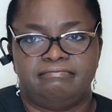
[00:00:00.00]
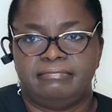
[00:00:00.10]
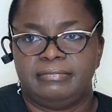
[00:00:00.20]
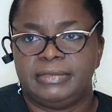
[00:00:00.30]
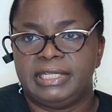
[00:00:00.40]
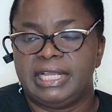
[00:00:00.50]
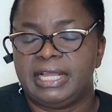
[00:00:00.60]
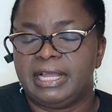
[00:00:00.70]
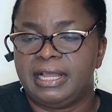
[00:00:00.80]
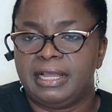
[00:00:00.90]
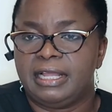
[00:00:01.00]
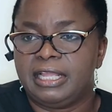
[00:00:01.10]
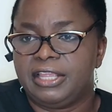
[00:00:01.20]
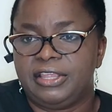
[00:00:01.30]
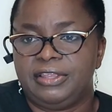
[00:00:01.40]
they are uh,
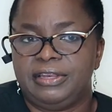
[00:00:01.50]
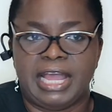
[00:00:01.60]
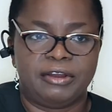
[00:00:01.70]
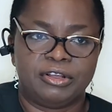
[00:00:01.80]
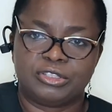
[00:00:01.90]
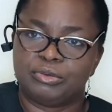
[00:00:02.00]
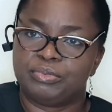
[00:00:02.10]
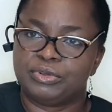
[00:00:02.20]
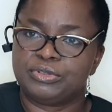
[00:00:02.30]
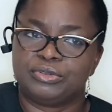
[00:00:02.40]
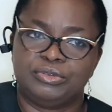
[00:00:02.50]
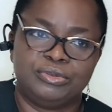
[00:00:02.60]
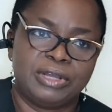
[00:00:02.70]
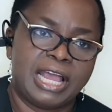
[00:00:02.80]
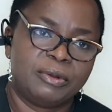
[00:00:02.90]
they are not supposed to do
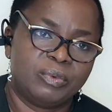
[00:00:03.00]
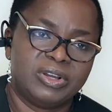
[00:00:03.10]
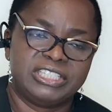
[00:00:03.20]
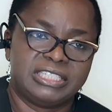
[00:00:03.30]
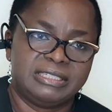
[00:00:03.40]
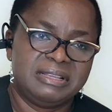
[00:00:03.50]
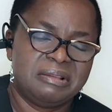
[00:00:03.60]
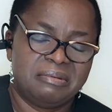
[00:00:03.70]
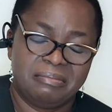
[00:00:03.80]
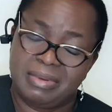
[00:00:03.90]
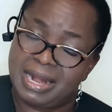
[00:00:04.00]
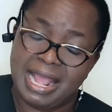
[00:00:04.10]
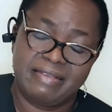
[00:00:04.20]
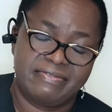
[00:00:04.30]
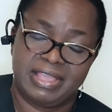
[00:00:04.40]
hand washing. But
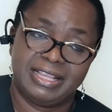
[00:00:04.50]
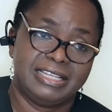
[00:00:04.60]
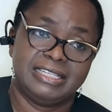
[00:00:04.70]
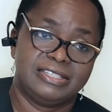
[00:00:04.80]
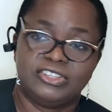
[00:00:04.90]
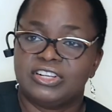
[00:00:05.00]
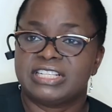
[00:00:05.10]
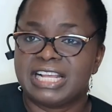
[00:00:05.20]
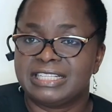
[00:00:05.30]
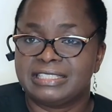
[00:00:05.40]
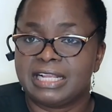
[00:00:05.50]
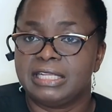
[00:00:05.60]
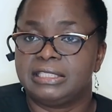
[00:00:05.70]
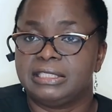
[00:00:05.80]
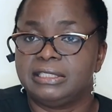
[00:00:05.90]
I think it's just
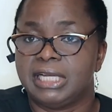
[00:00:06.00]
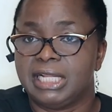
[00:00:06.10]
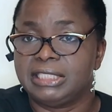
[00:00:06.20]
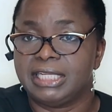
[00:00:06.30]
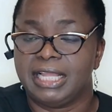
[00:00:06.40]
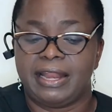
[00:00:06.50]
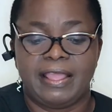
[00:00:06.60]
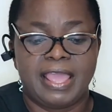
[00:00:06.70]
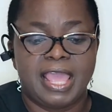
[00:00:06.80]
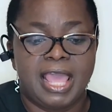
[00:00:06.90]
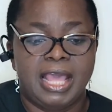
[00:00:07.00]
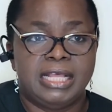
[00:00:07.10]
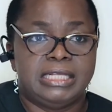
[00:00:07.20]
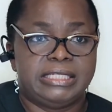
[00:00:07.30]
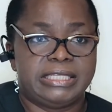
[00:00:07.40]
anxiety related.
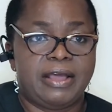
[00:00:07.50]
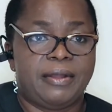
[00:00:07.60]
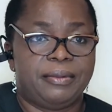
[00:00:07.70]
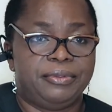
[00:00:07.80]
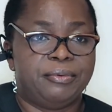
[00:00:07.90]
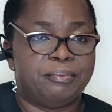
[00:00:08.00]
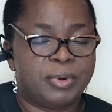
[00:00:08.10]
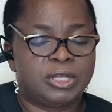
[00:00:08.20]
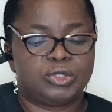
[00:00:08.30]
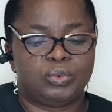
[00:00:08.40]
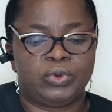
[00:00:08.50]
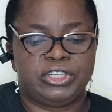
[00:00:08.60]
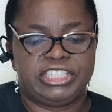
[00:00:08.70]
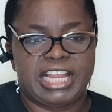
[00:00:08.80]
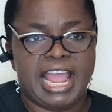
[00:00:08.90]
So you must
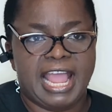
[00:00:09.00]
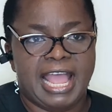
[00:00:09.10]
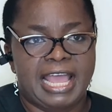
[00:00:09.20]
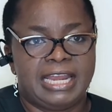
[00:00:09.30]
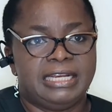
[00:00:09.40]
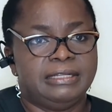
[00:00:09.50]
wash your hand